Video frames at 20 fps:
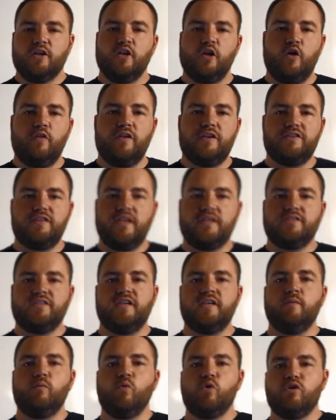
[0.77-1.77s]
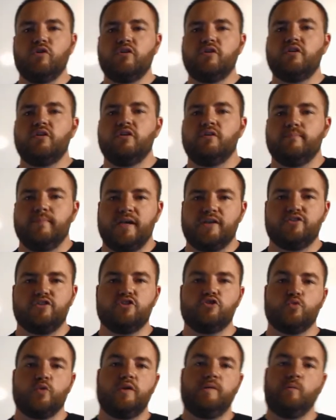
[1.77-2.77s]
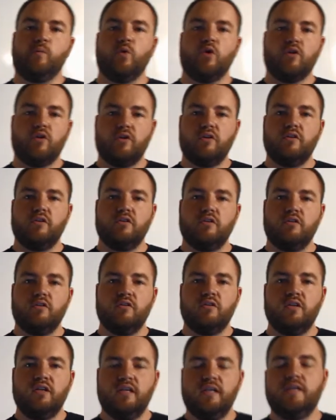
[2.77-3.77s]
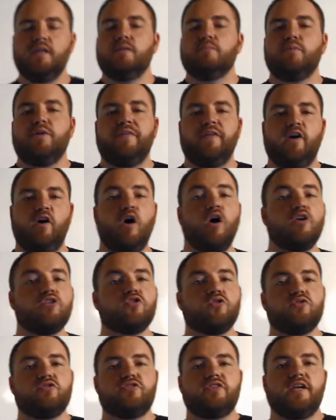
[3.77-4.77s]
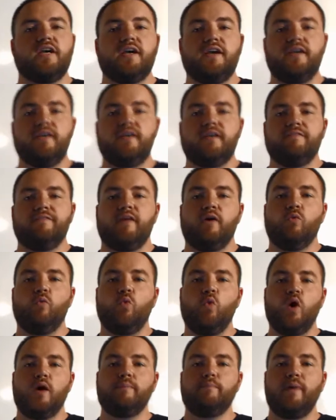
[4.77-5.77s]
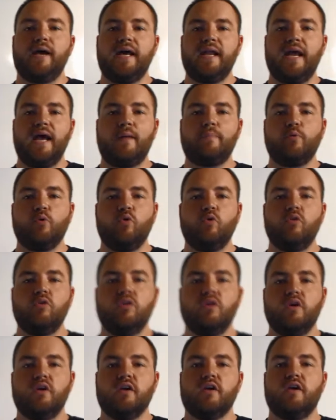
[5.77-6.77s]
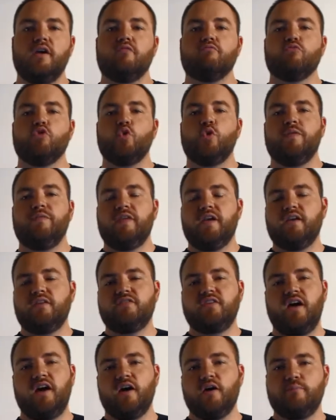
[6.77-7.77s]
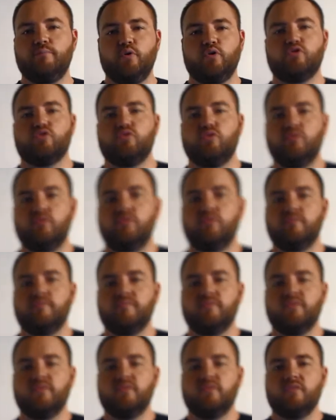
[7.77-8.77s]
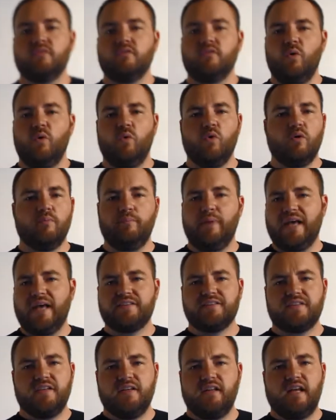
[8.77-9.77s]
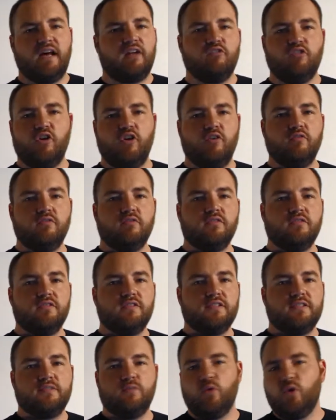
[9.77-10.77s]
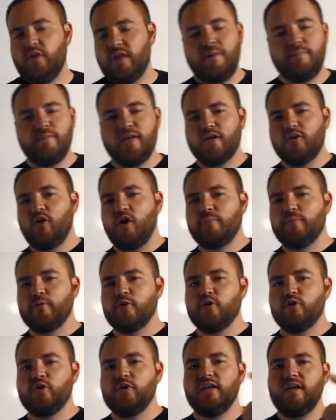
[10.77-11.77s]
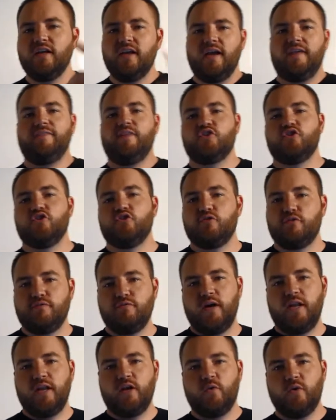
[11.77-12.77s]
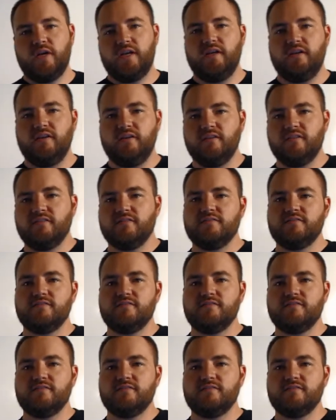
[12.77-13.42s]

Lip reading: You know, they say teamwork makes the dream work. But they also say that one bad apple can ruin the entire bushel or basket. I don't know. Well, I'm Nick Carpenter, and this is your Friday Quickie.